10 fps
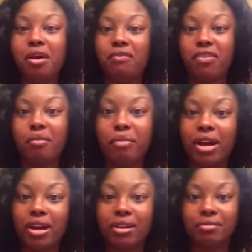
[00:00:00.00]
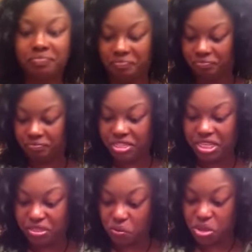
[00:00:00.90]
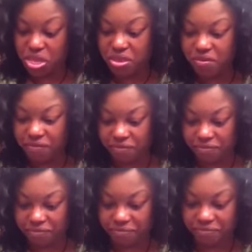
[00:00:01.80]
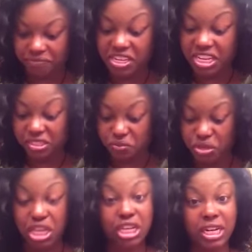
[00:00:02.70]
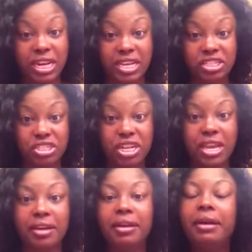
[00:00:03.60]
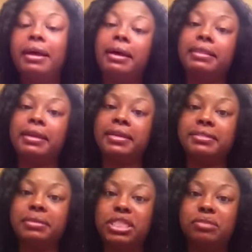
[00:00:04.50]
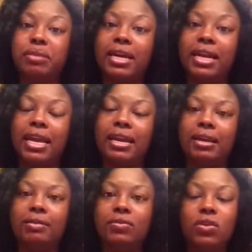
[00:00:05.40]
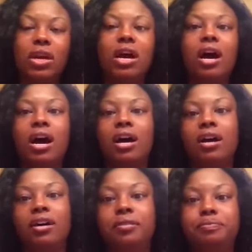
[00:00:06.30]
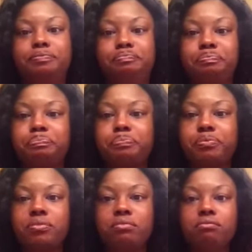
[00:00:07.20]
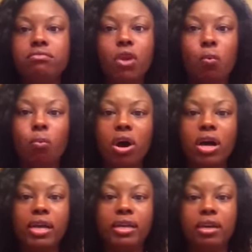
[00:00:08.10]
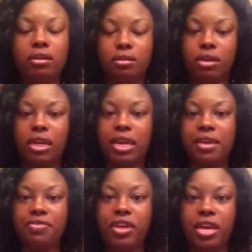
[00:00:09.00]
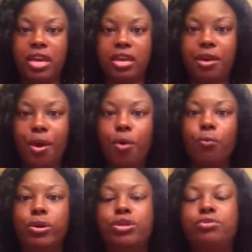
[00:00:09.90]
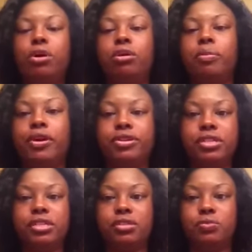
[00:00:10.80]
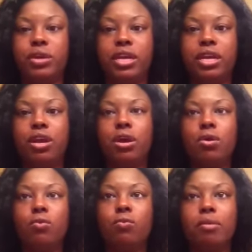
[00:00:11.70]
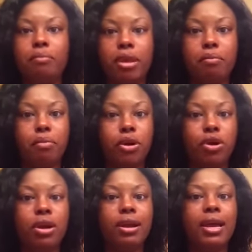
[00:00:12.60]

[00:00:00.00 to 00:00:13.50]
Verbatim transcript: from It's a Weave. It's a Weave collection, yeah. I think that's what she might have had on. One key thing when you go to purchase this wig, remember